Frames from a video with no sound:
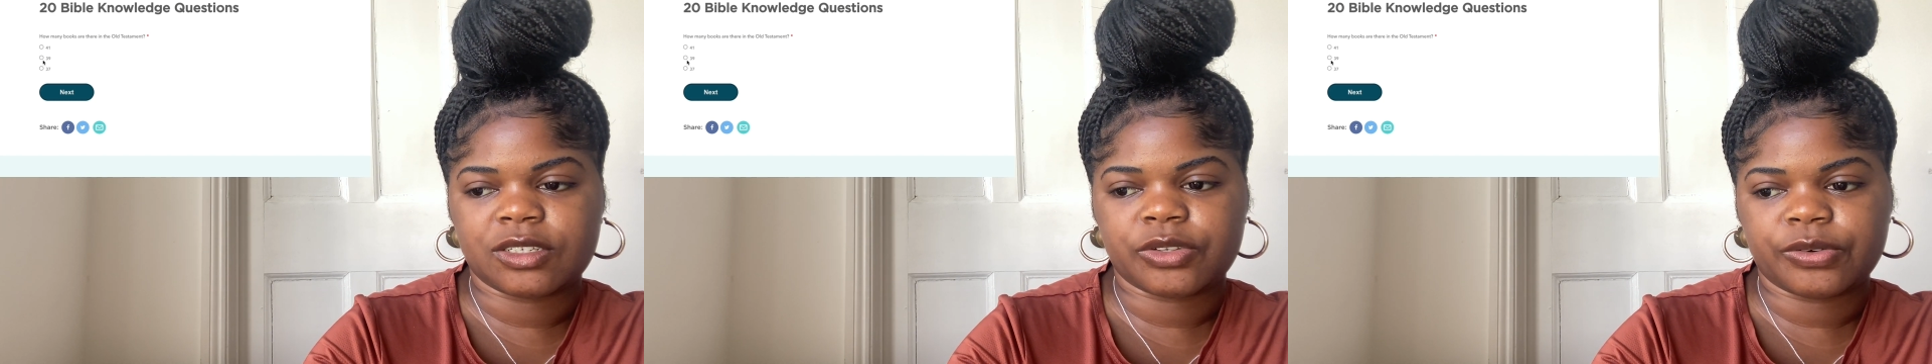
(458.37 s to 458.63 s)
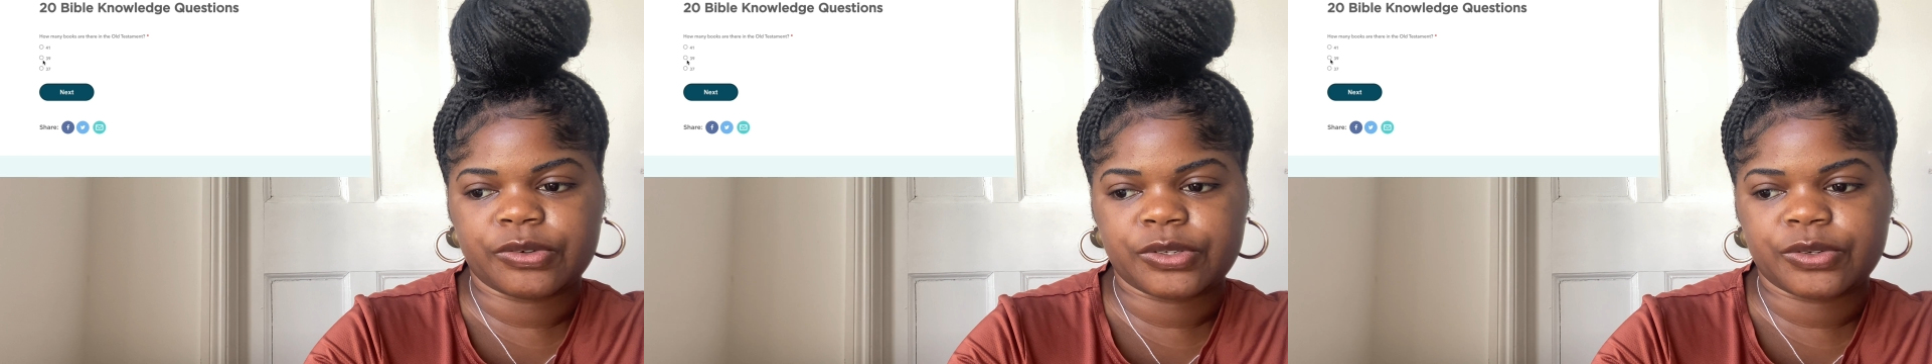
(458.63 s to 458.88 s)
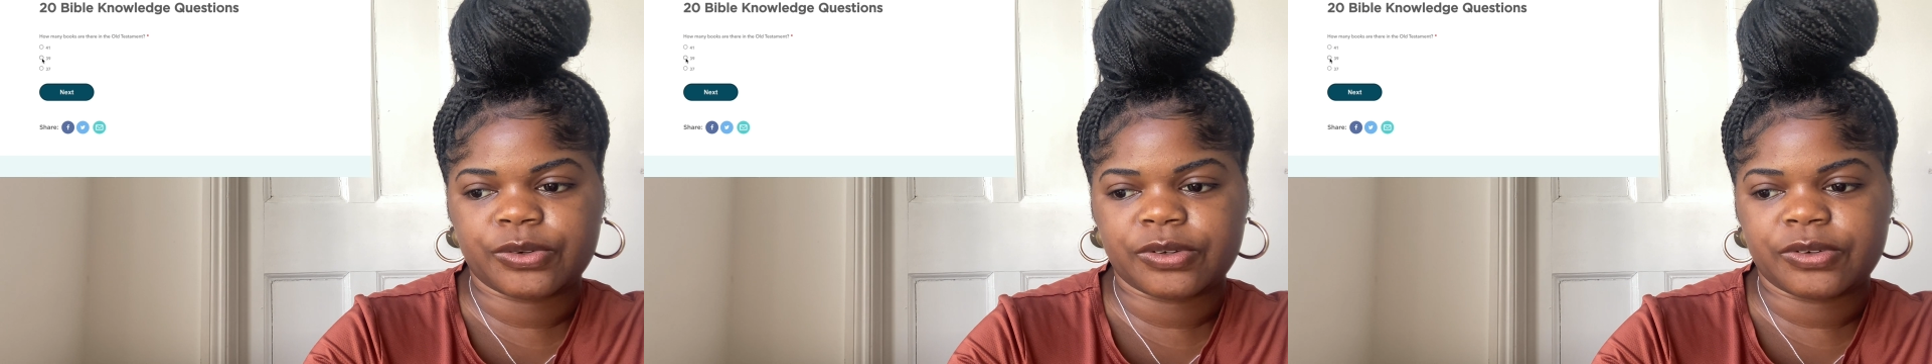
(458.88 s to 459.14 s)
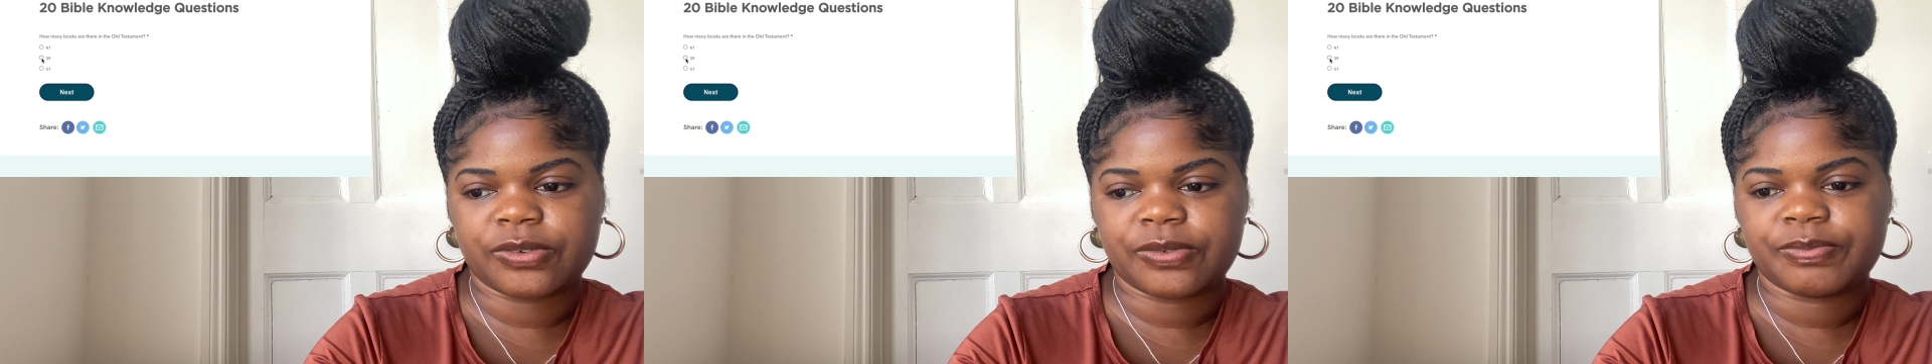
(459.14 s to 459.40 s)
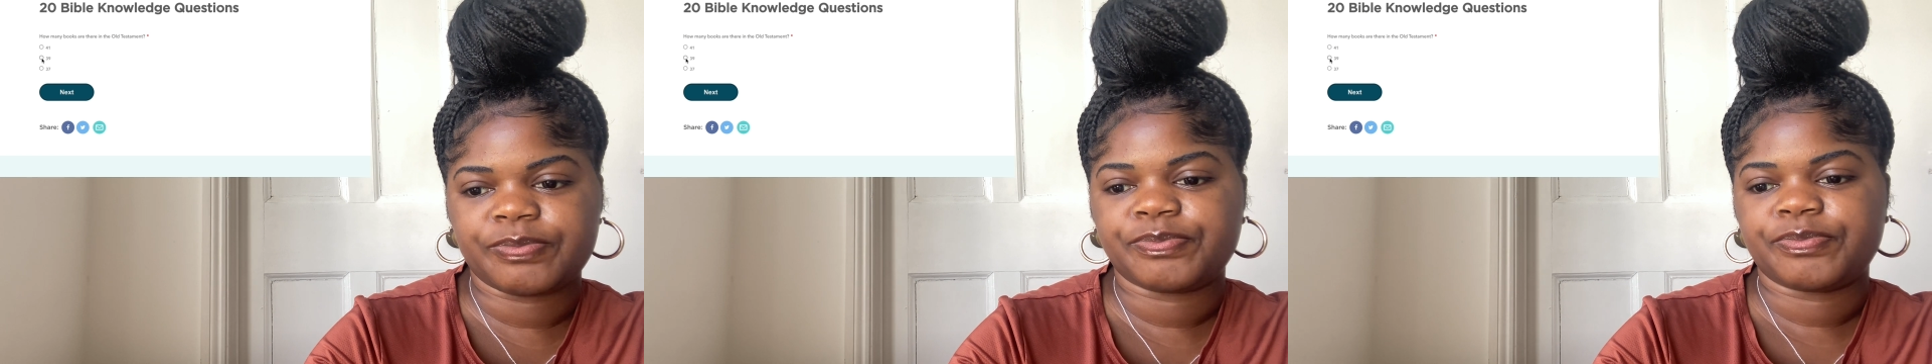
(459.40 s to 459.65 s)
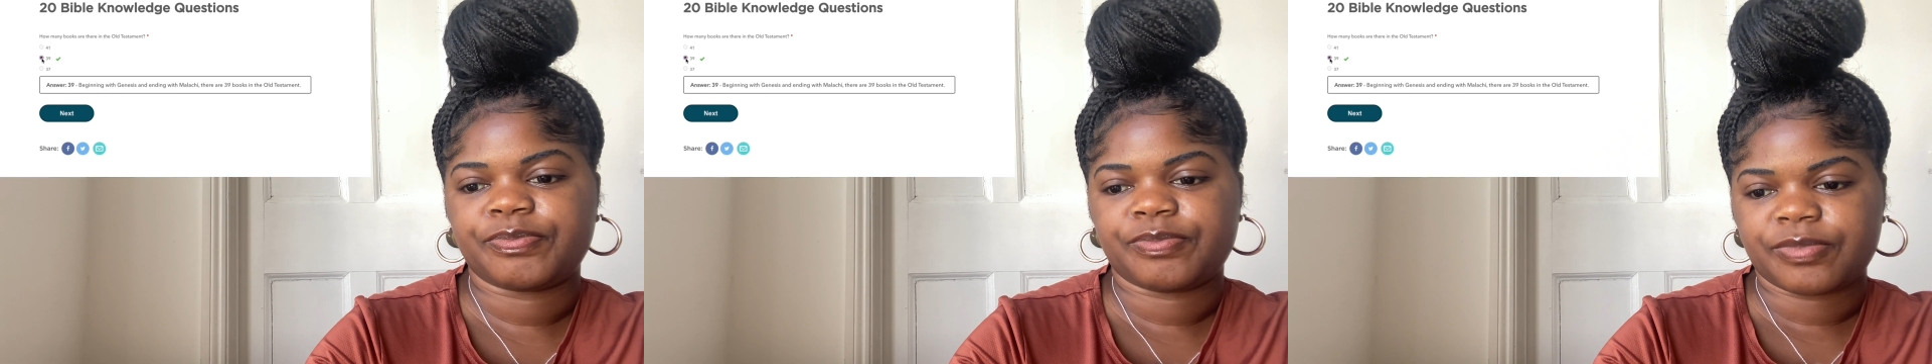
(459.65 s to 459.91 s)
total.
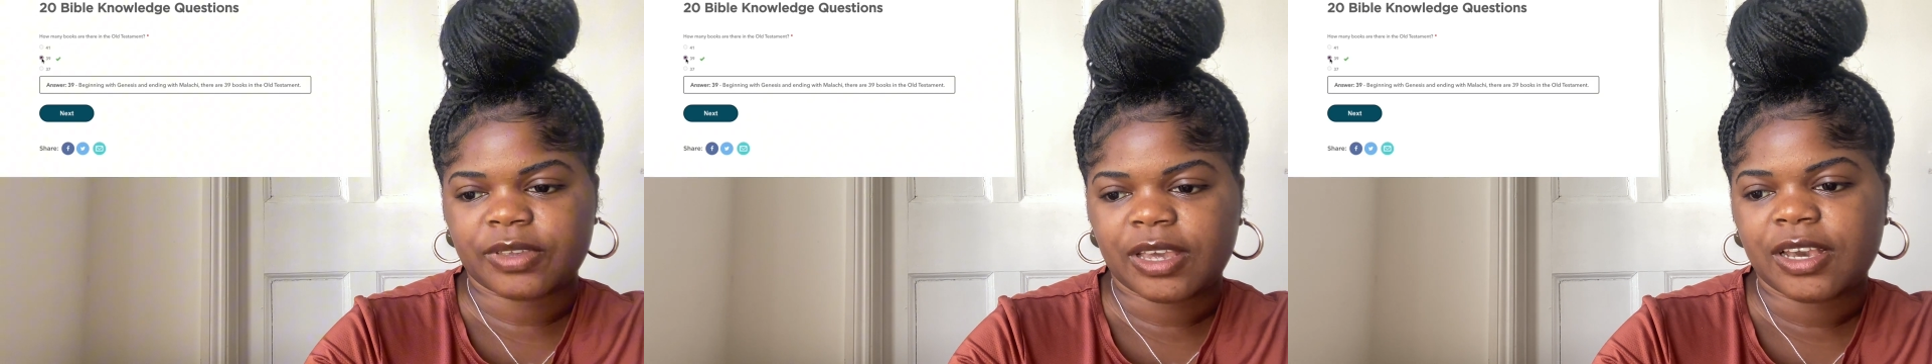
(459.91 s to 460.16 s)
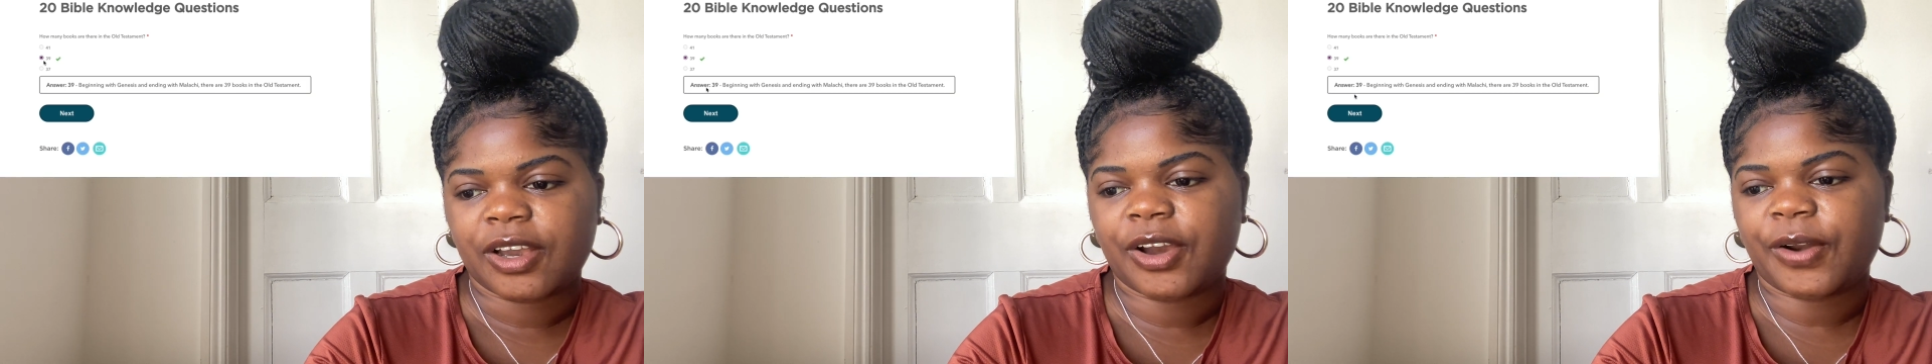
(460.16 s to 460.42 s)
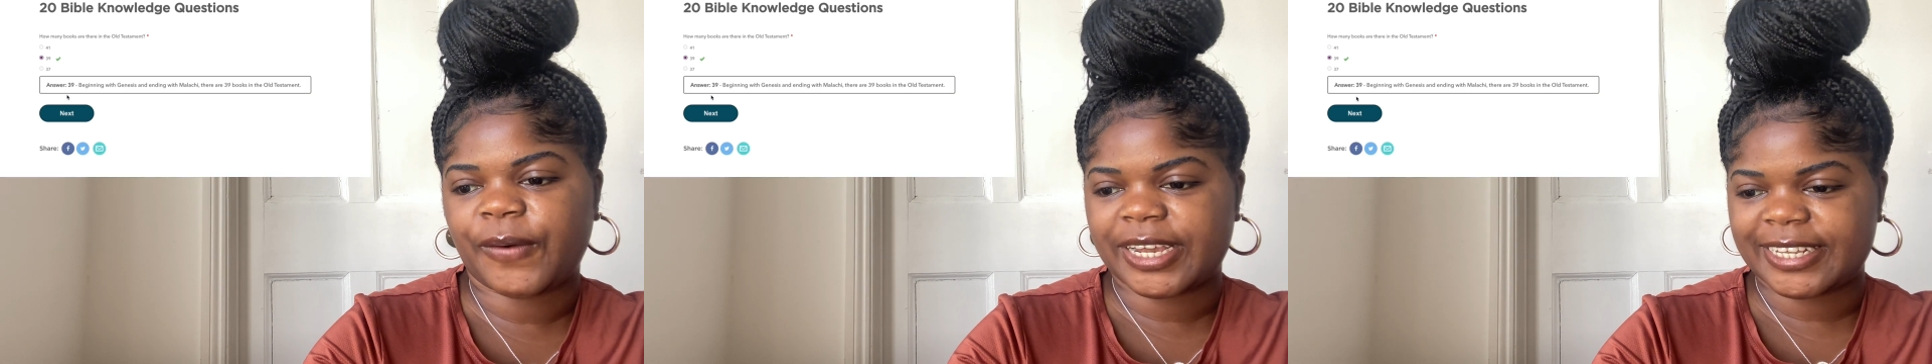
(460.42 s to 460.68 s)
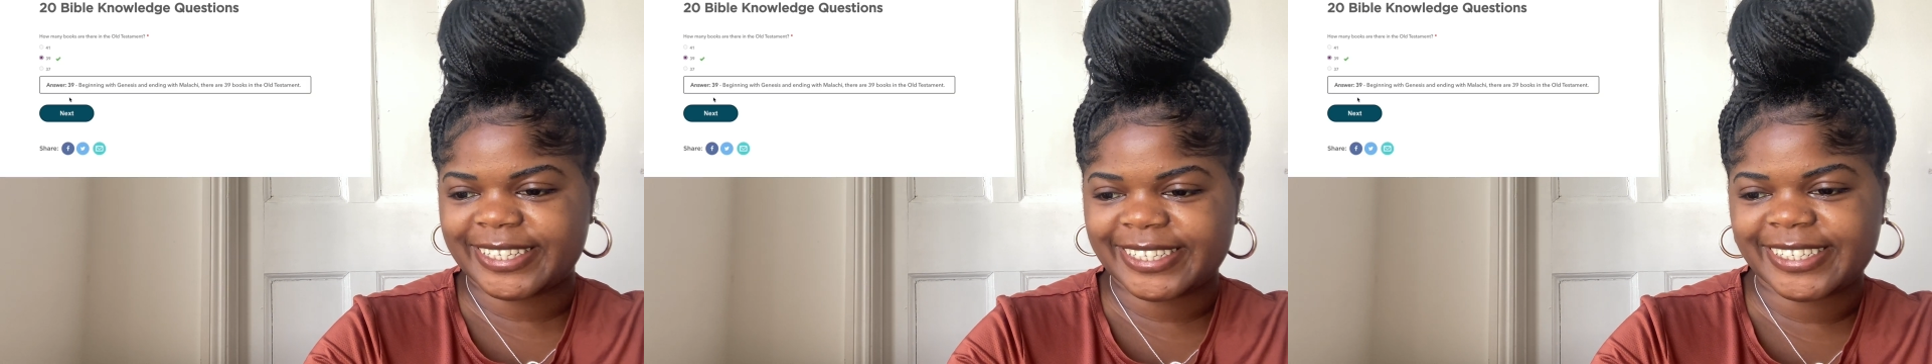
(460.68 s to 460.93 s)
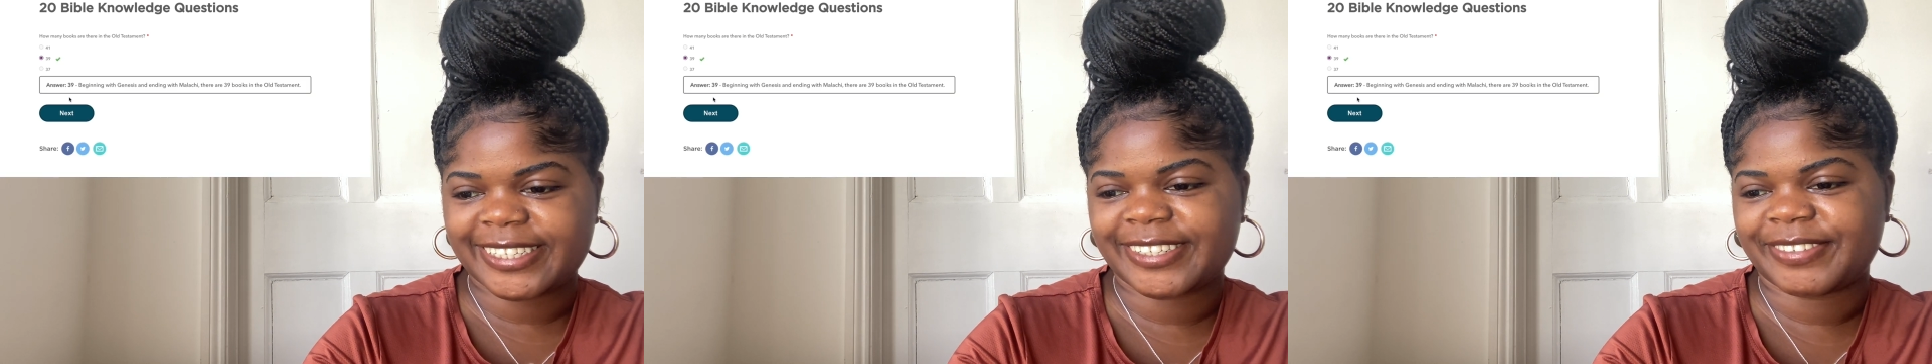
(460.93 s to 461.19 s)
Correct.